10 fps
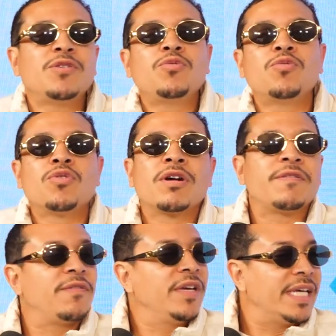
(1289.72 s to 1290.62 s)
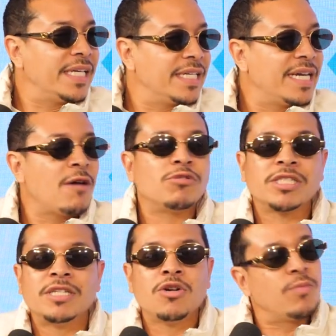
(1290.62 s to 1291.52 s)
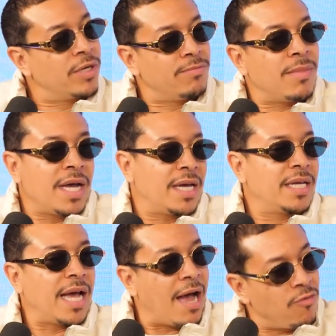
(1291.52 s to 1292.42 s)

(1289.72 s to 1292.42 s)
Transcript: you wore a fit that was doper than mine, I